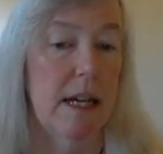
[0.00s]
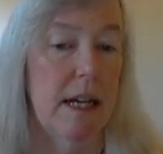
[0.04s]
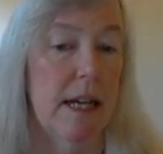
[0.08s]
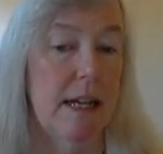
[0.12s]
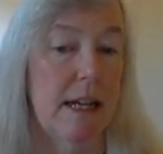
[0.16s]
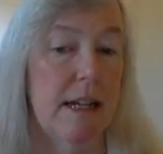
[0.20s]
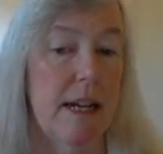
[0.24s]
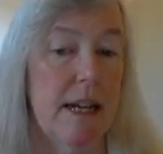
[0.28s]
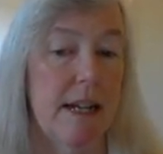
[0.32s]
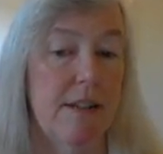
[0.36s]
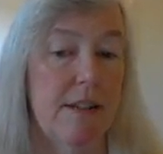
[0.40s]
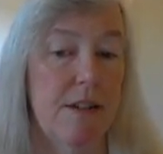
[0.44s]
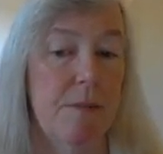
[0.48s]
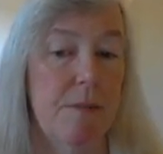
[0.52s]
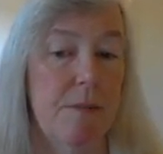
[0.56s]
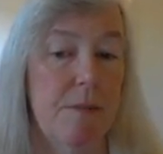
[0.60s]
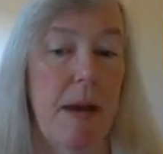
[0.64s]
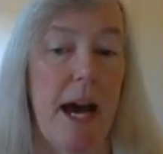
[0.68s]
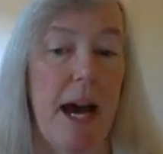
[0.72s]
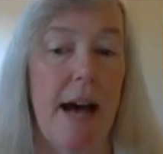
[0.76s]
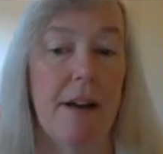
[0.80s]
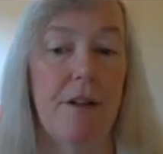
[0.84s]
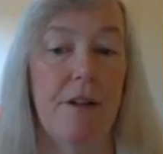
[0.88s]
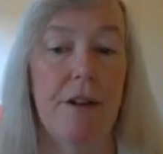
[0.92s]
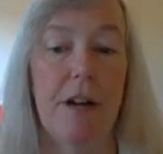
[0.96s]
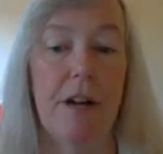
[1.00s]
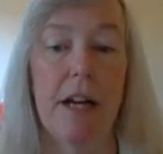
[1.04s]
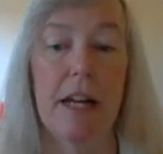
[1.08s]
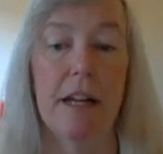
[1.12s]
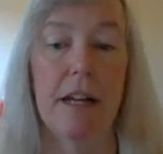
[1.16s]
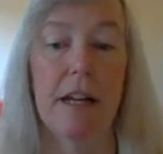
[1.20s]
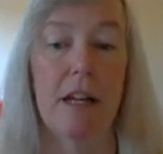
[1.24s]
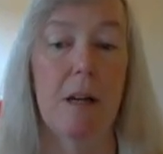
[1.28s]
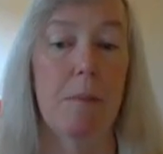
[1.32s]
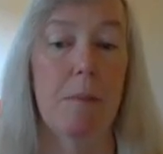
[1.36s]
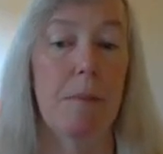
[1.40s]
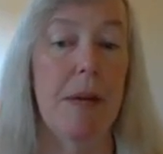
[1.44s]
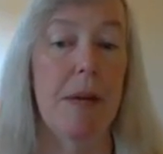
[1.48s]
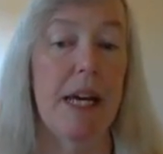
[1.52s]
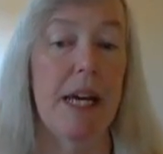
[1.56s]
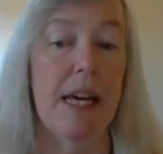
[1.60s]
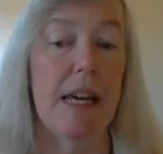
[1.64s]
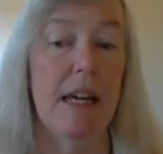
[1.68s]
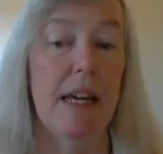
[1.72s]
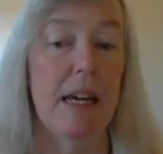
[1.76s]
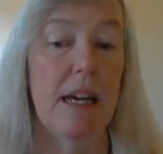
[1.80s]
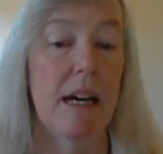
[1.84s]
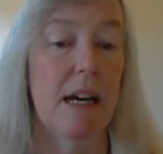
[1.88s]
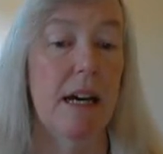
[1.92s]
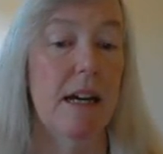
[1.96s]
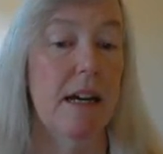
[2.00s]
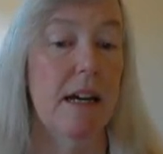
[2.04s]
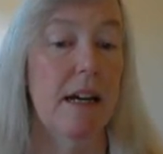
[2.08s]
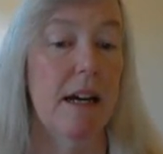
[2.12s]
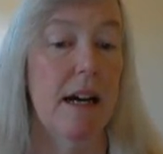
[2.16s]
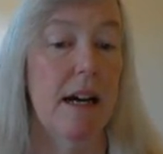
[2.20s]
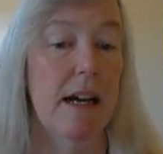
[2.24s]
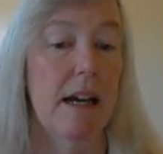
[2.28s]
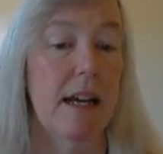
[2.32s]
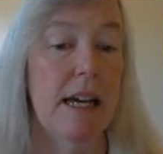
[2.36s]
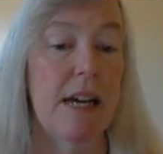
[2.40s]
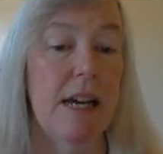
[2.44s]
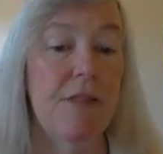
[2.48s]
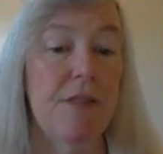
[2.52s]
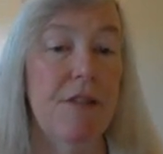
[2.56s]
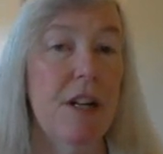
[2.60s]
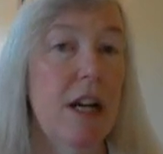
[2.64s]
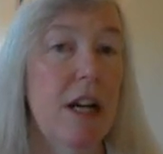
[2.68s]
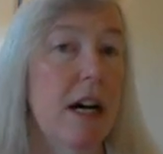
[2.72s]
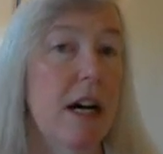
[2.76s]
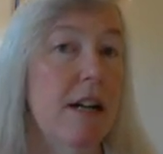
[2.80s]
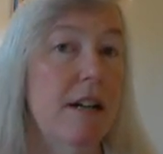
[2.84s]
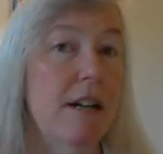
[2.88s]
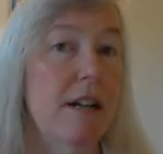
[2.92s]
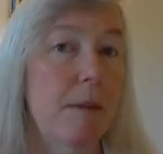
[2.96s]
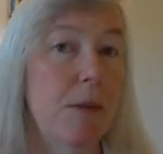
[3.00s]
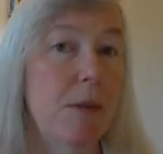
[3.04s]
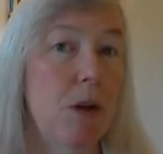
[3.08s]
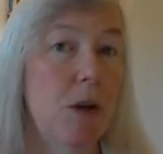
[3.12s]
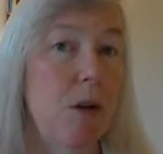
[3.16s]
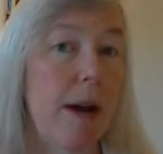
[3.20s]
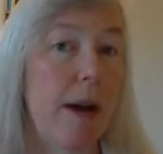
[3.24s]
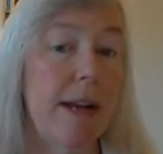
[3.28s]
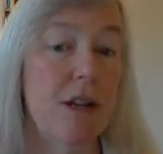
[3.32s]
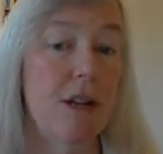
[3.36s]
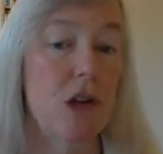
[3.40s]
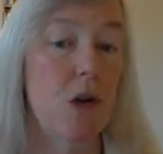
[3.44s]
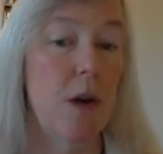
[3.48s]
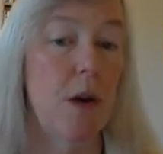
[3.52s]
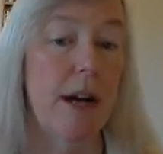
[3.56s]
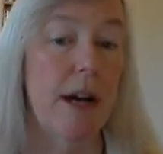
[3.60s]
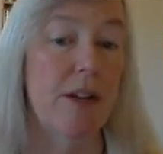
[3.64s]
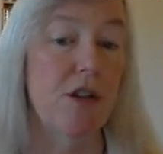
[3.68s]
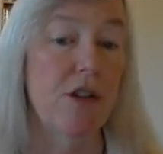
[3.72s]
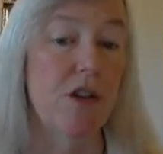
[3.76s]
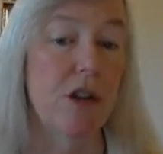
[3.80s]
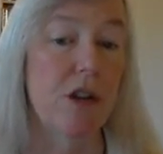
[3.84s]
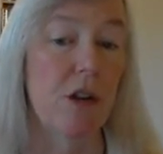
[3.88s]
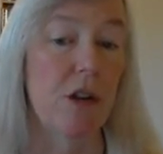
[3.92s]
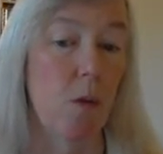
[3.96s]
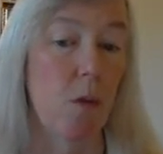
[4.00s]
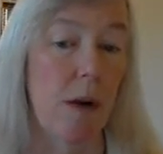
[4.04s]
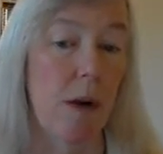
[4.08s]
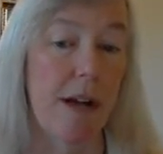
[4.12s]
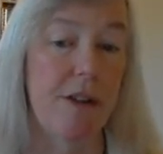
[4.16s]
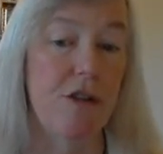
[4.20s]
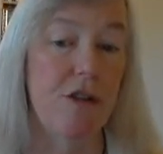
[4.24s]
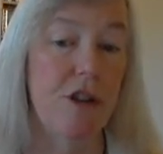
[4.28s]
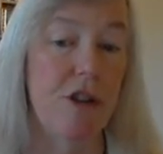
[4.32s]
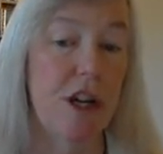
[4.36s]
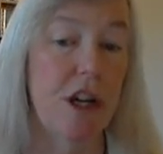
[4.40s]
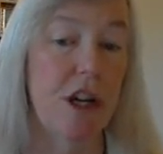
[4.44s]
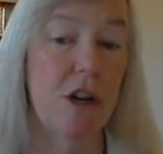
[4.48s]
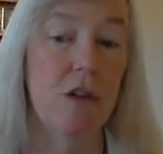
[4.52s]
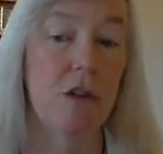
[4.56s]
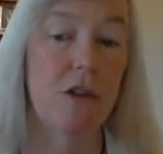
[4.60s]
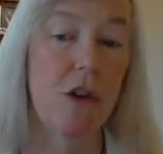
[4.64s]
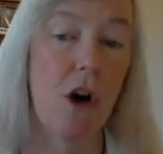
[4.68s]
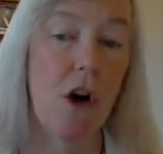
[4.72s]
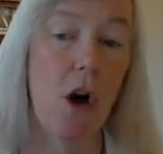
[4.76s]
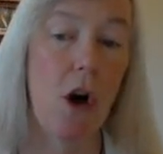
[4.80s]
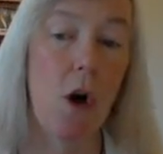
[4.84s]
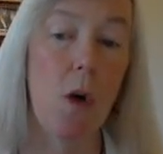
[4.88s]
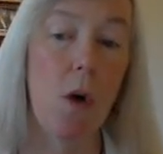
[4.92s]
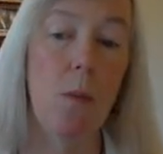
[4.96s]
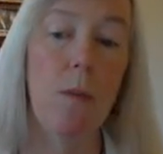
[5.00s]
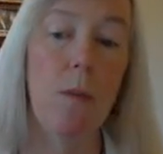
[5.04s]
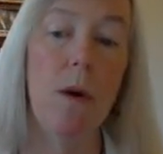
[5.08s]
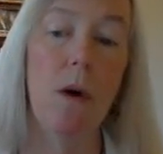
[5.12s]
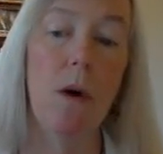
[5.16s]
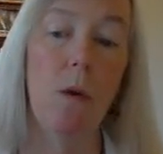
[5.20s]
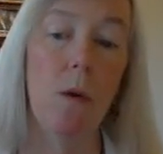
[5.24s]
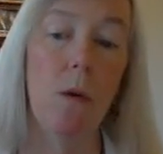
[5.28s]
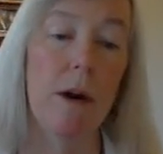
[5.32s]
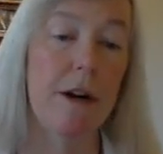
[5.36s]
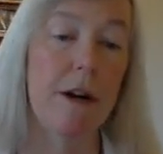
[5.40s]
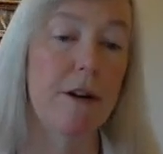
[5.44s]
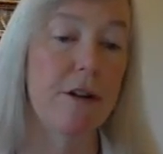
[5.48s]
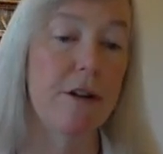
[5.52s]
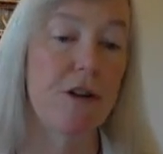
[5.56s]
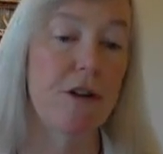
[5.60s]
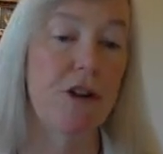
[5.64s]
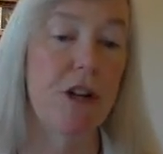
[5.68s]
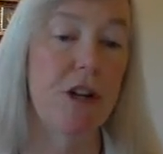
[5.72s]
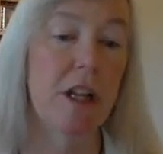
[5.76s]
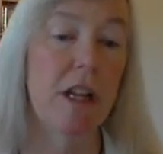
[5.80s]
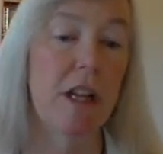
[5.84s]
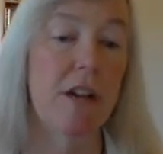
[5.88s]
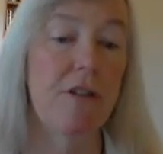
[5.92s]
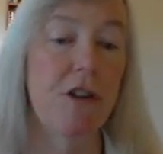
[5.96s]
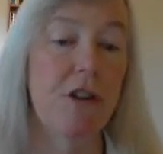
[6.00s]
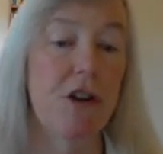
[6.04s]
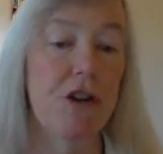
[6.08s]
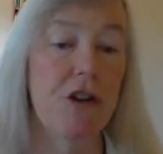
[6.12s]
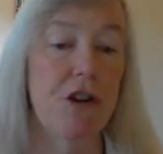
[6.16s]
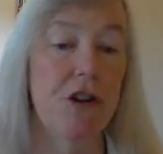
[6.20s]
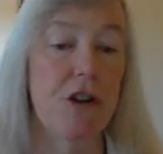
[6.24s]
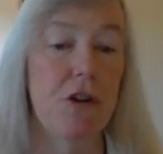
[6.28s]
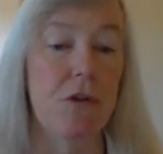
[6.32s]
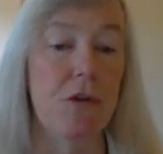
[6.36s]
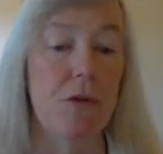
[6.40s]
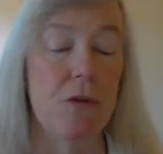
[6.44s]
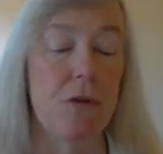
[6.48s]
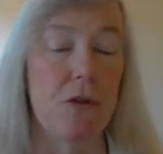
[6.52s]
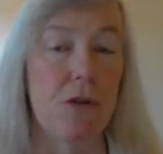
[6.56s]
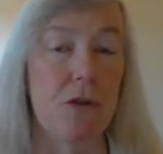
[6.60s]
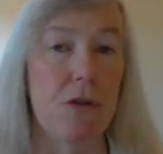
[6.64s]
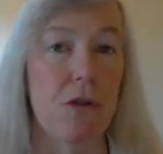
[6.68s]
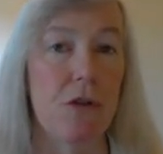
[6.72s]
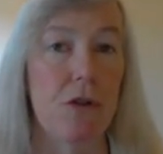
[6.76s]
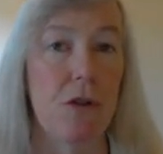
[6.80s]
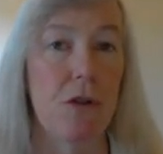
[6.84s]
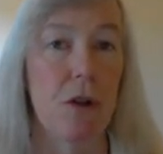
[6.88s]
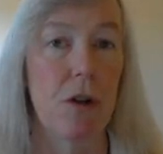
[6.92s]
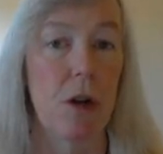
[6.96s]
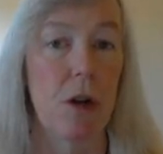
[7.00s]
It doesn't matter. It can be even a WH question. When she goes home, where does she leave her shoes?